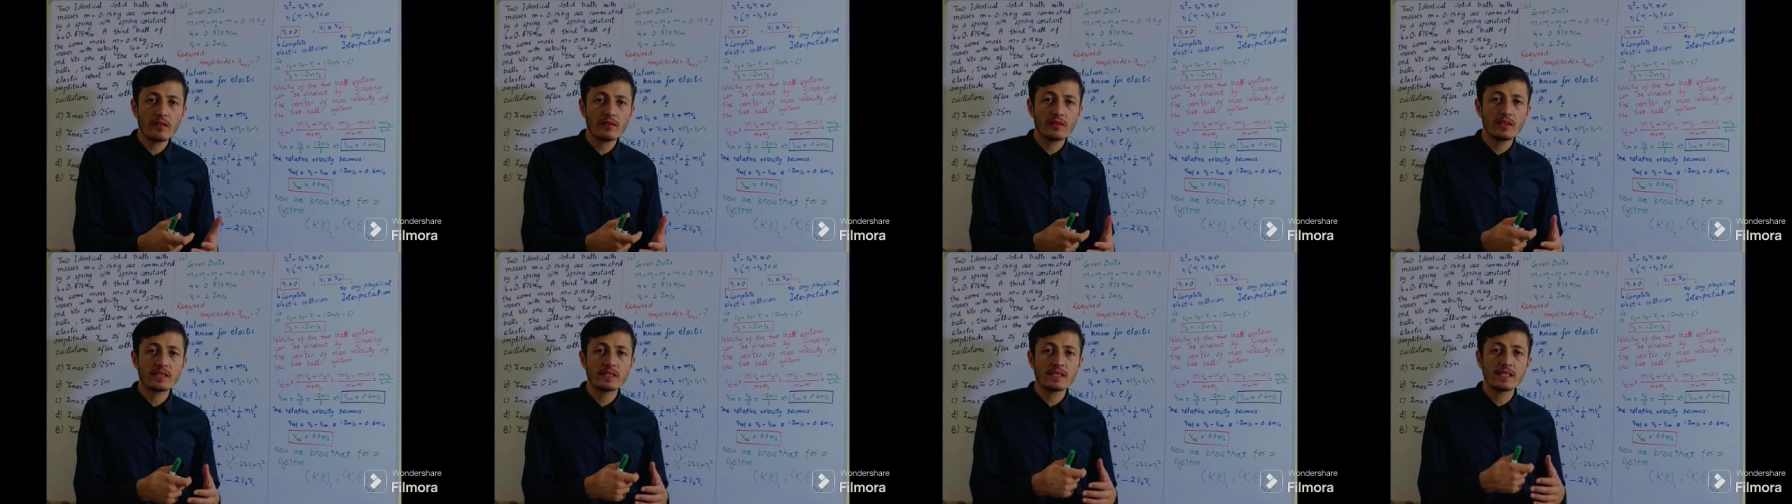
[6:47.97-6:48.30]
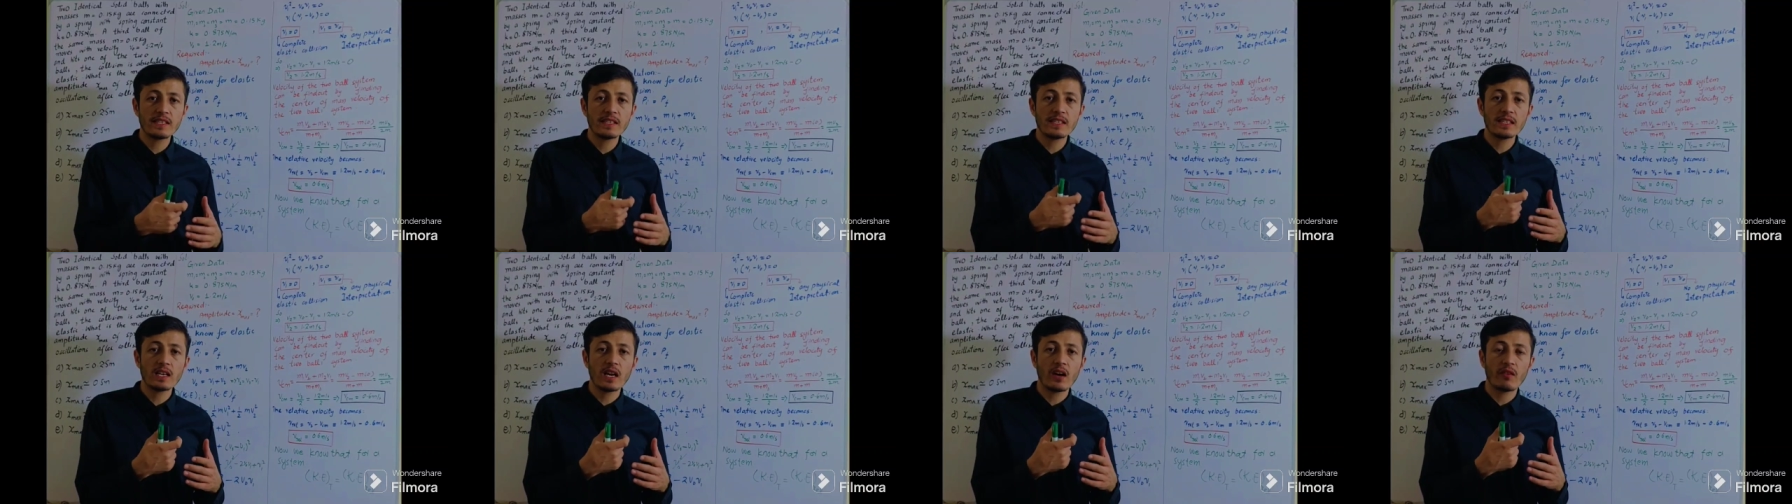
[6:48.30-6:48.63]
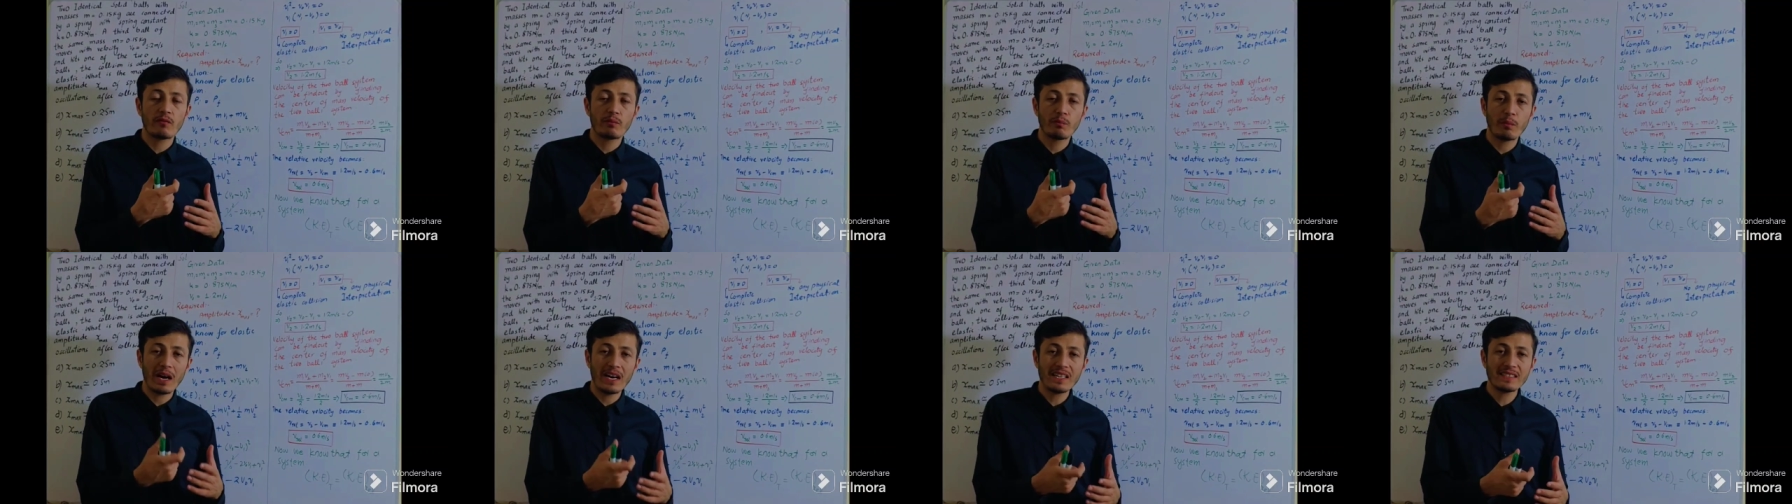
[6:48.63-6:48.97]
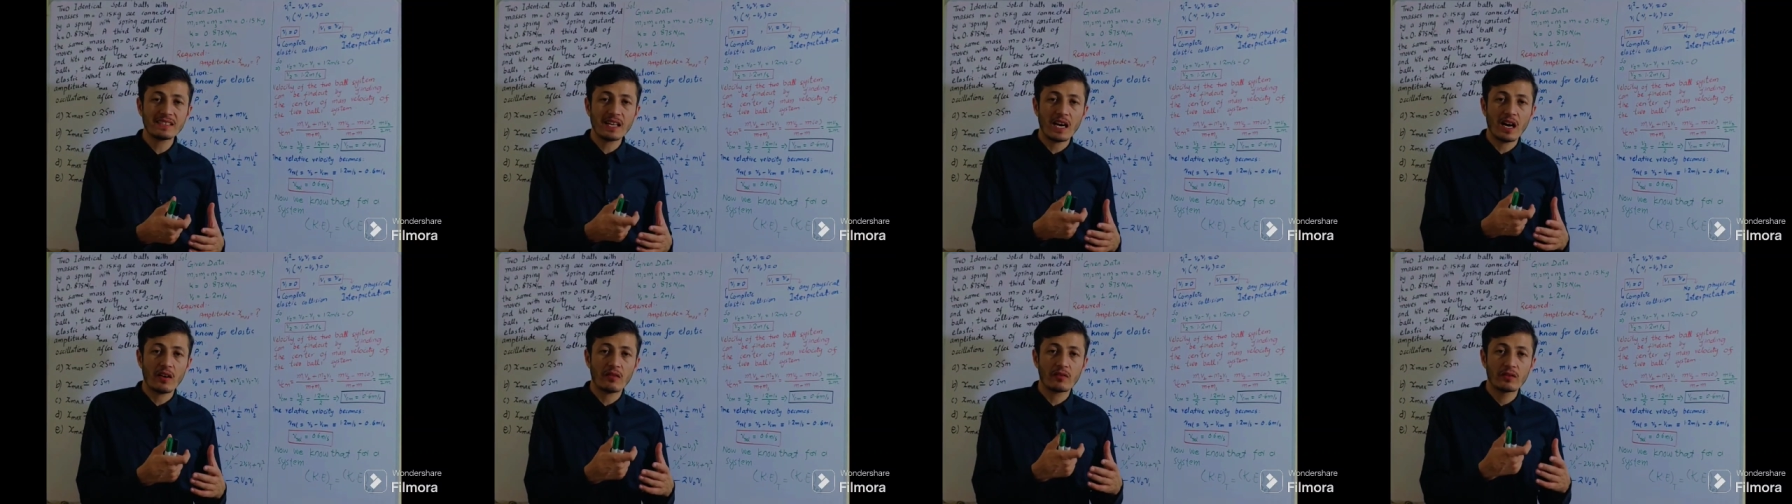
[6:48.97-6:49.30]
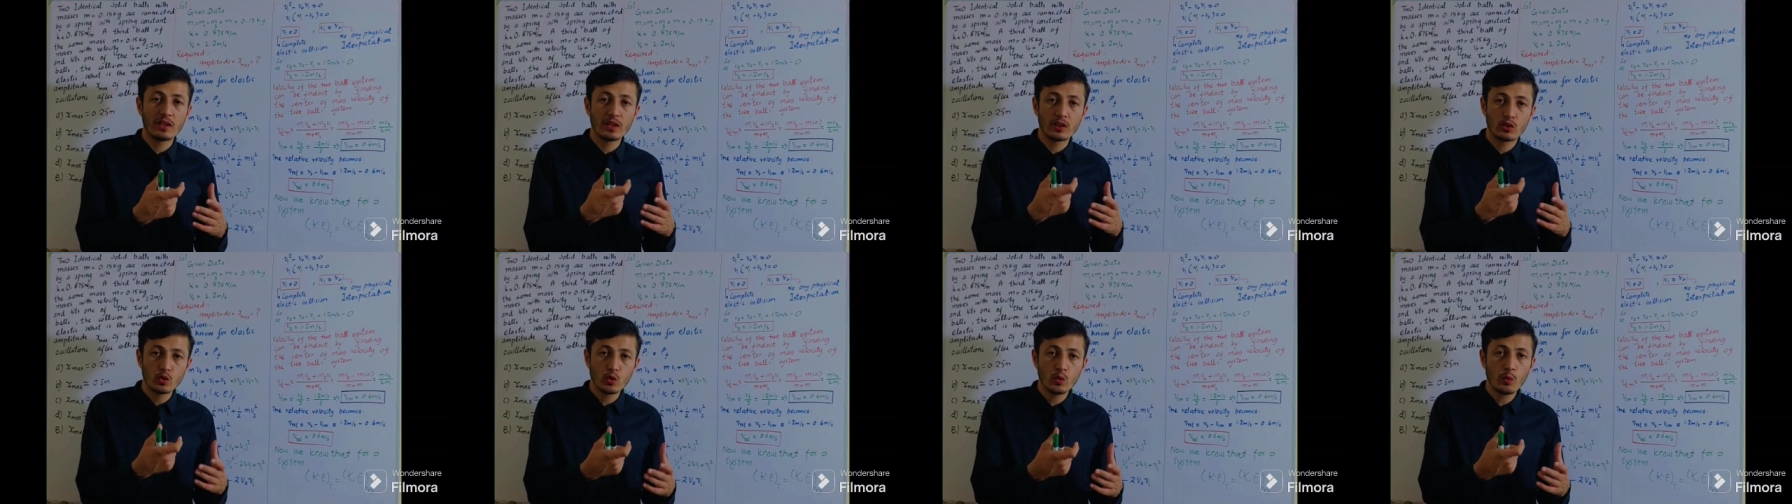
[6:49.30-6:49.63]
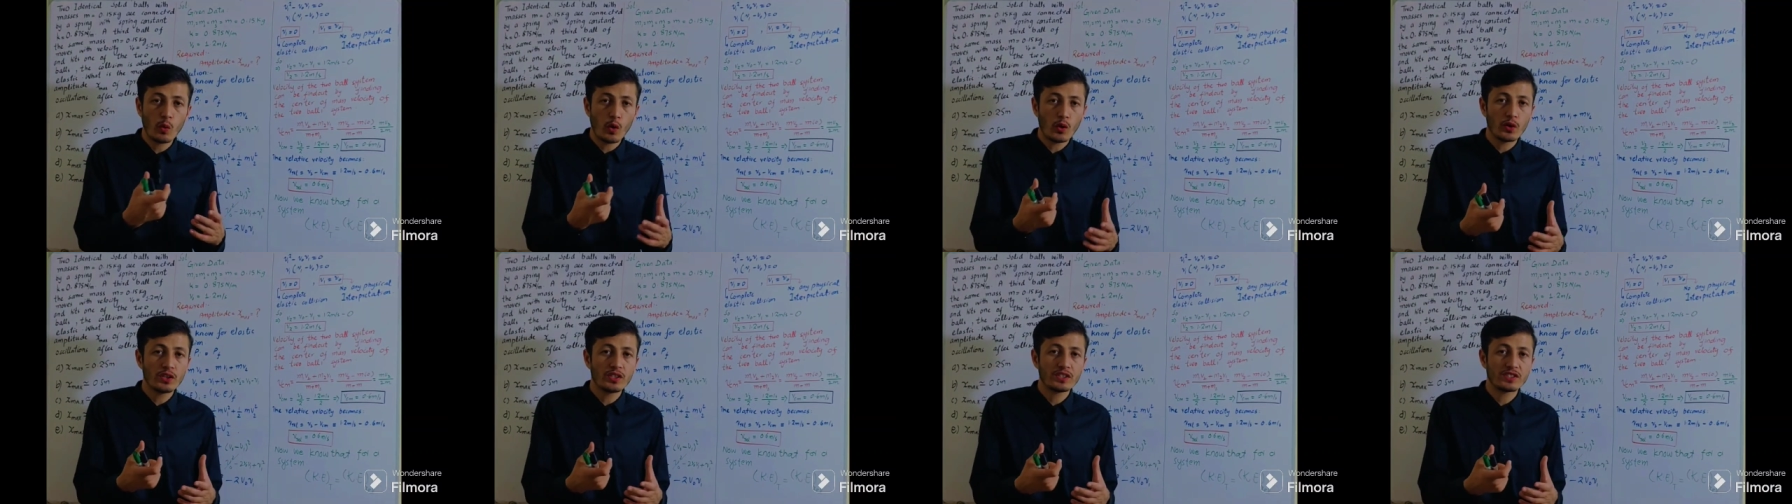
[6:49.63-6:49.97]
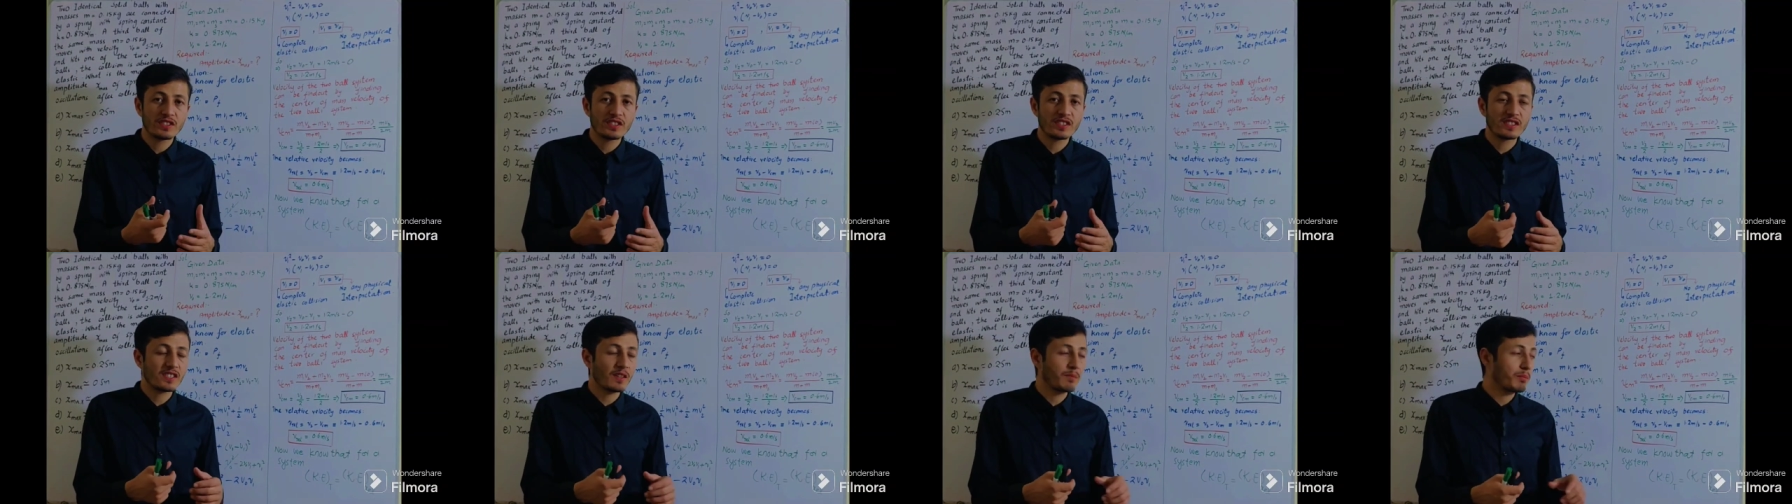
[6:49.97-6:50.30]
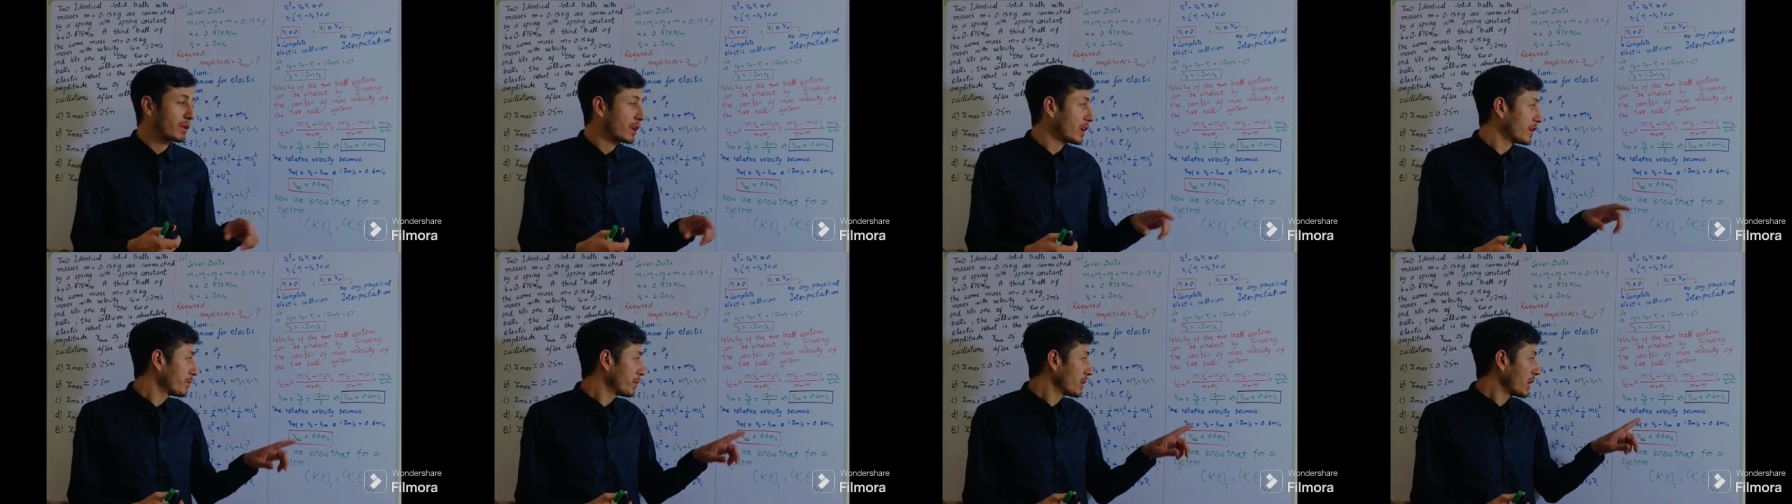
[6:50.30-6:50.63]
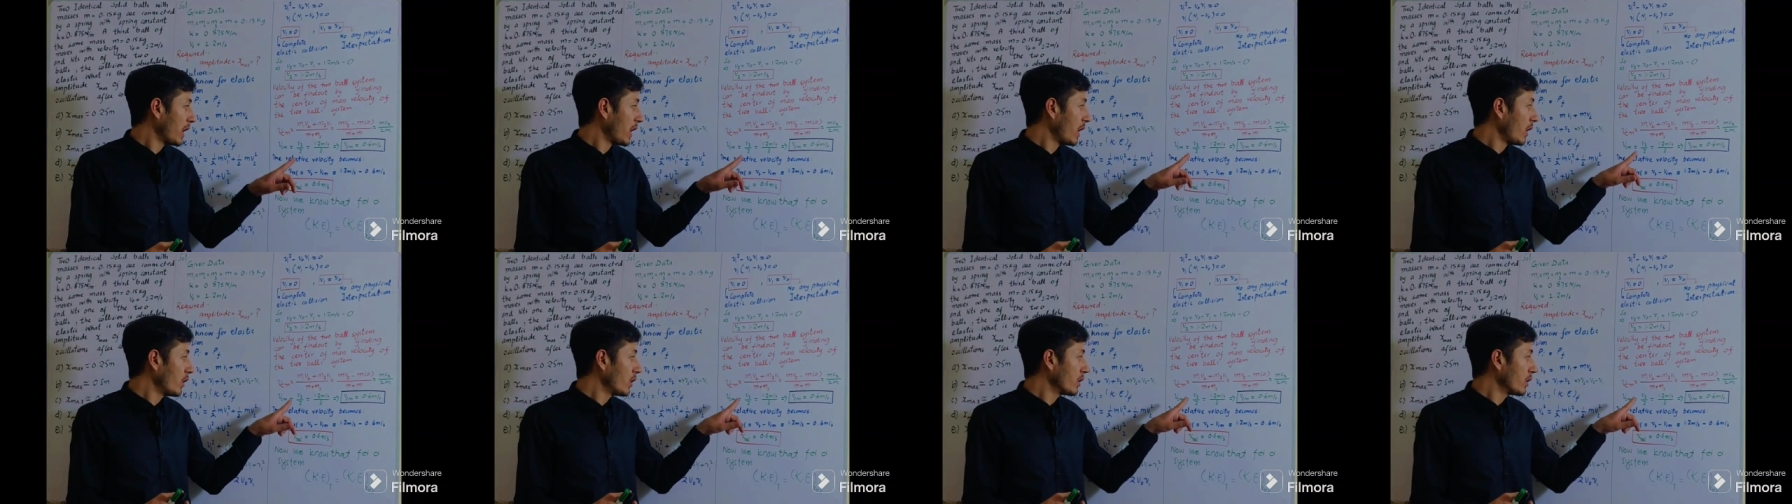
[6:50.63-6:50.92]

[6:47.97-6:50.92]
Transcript: of the center of mass of the two body system can be